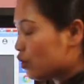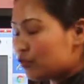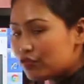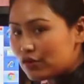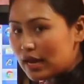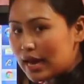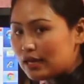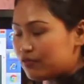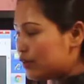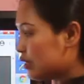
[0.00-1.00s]
of
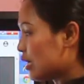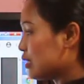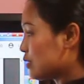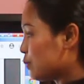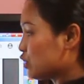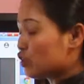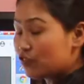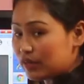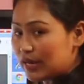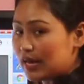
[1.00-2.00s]
elephant. Yeah, it's the picture
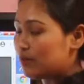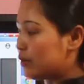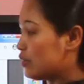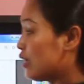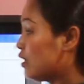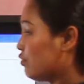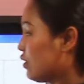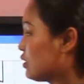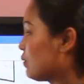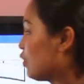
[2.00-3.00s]
of an
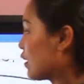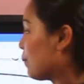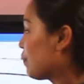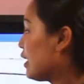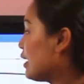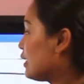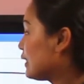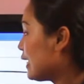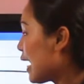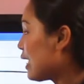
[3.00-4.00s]
elephant. Okay,
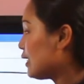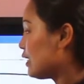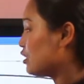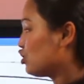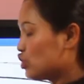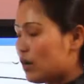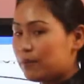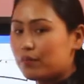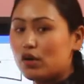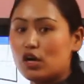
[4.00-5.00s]
can it
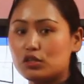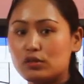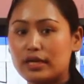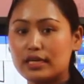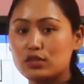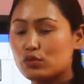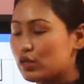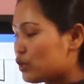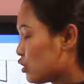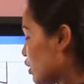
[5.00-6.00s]
jump? Hajula ke
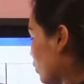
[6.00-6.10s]
sodeko cha